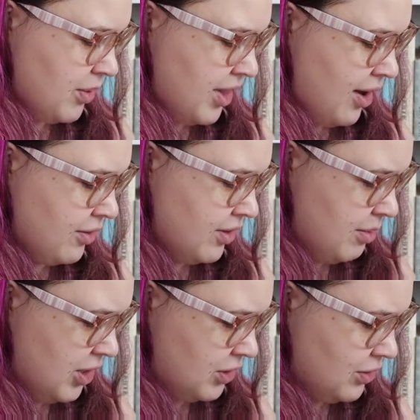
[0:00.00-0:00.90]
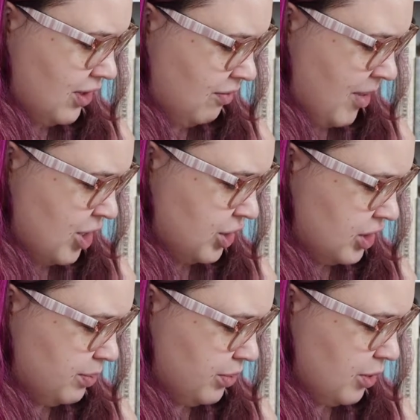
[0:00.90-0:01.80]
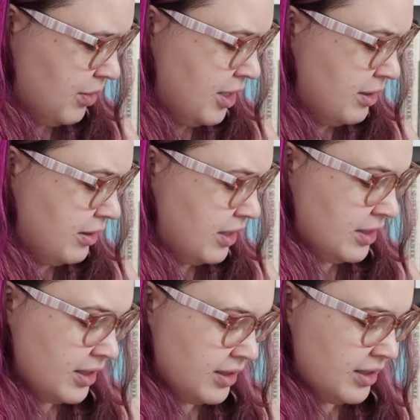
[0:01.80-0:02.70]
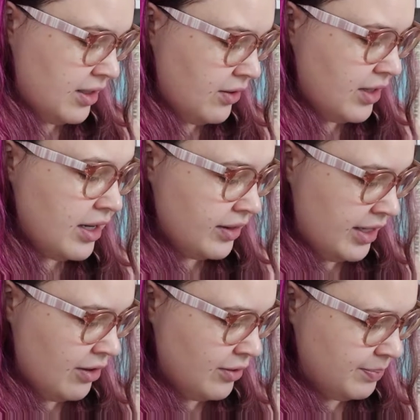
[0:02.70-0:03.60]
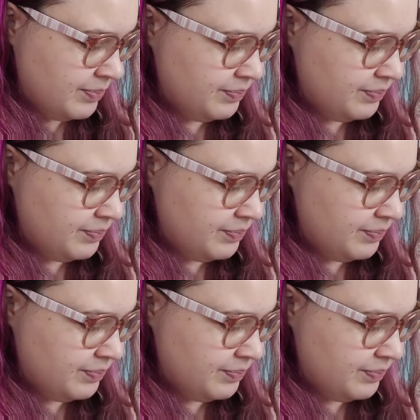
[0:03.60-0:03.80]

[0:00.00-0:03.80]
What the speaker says: without the Ministry of Magic's permit is considered illegal.